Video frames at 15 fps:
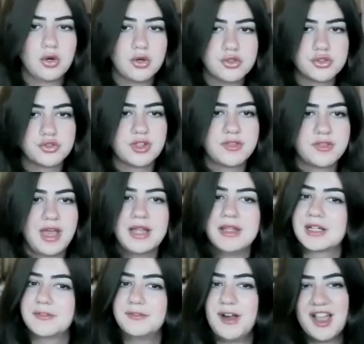larger than that,
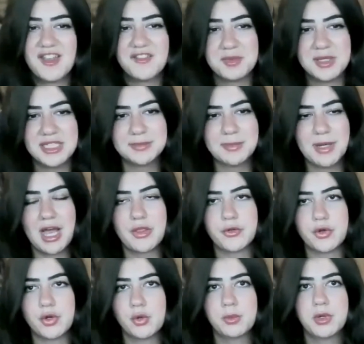like a five-piece
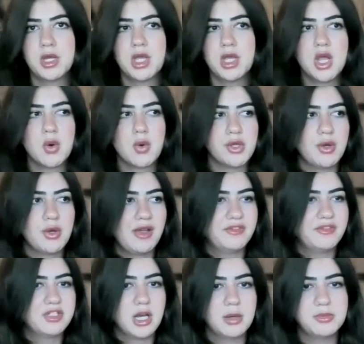bathroom where you
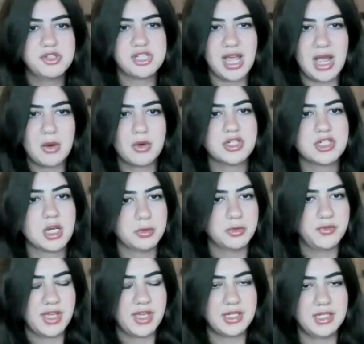have tub, shower,
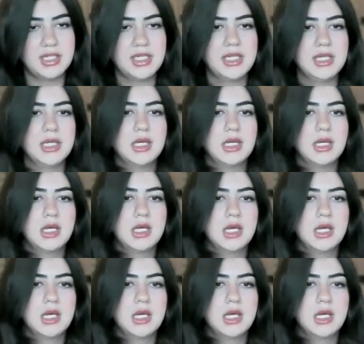double vanity,